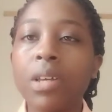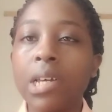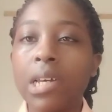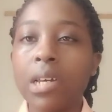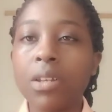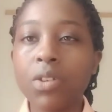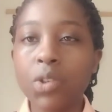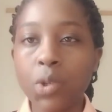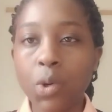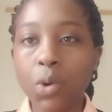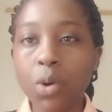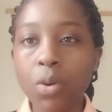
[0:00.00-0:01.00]
And
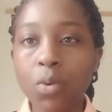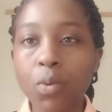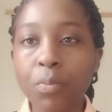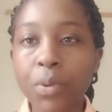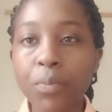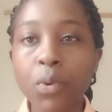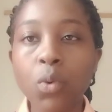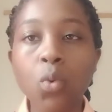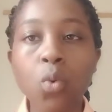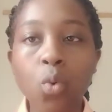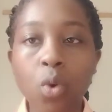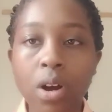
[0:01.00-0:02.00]
so people
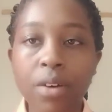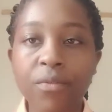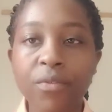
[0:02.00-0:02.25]
who have